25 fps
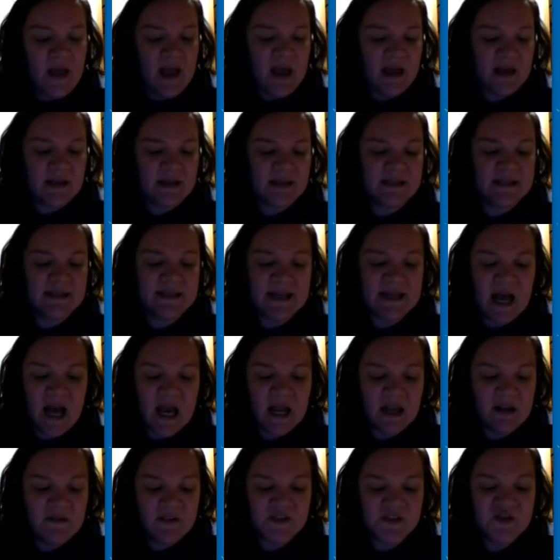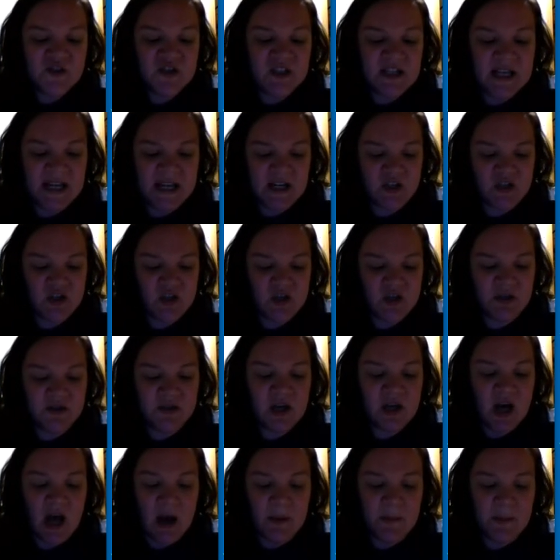and dying vegetation
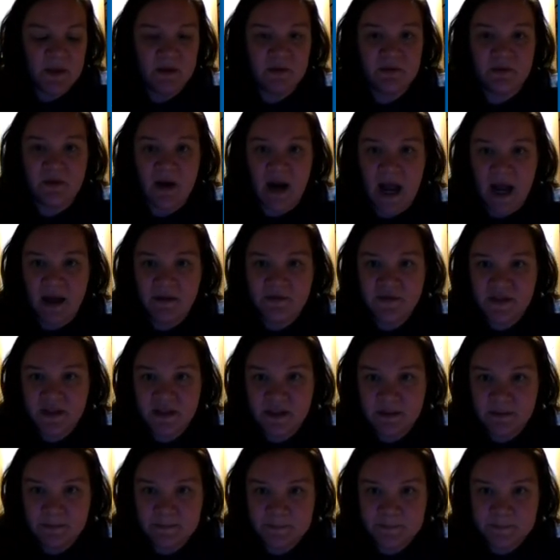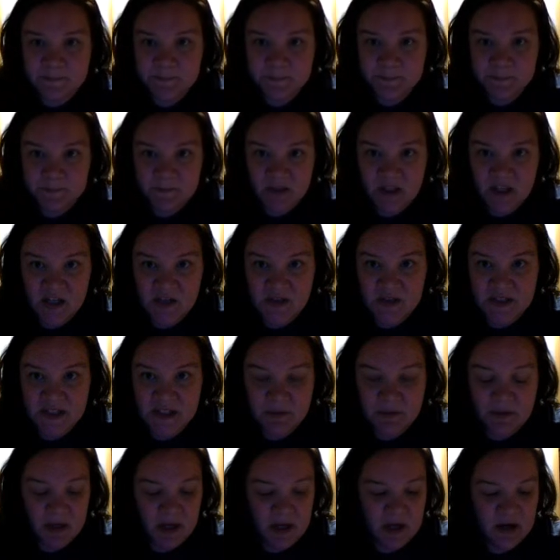on top of the rafts that you
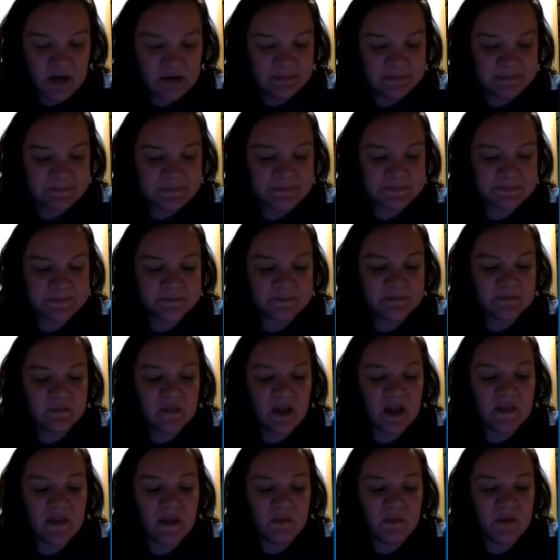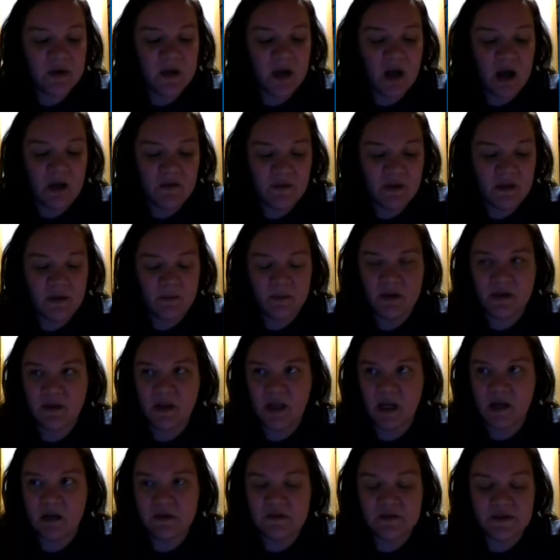see right here. And they would cover them with
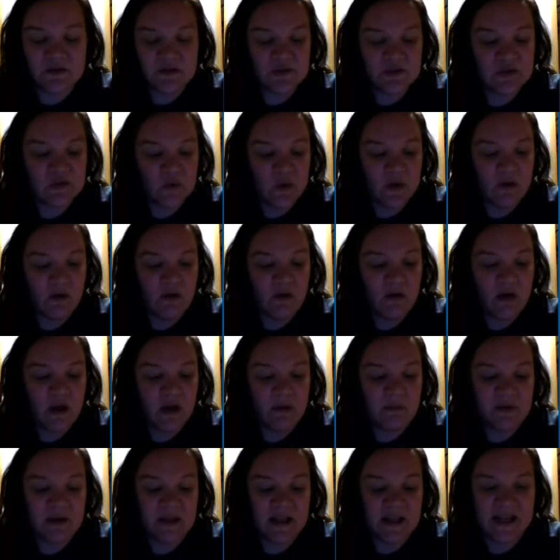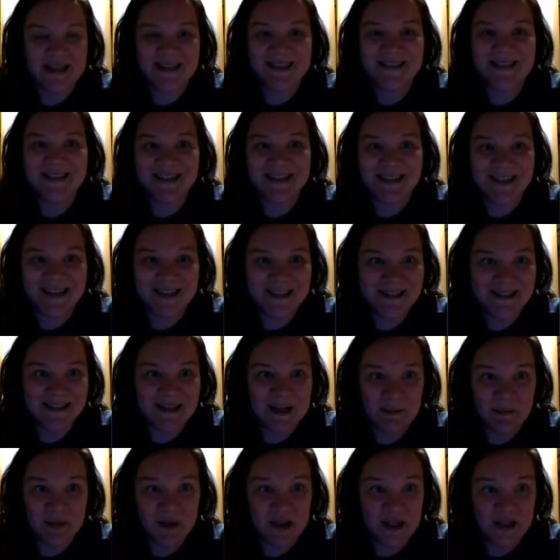layers of soil and planted
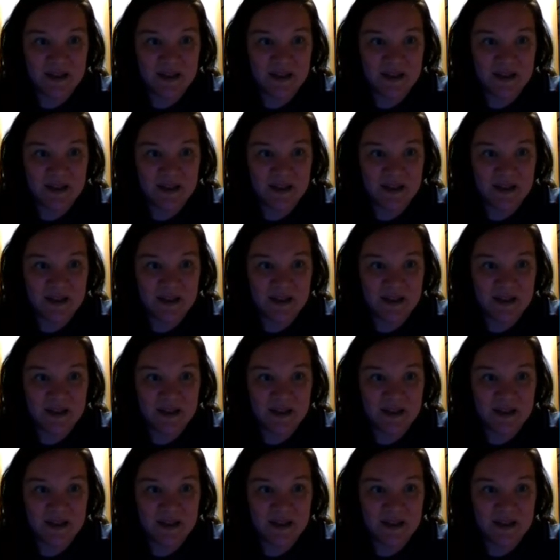seeds.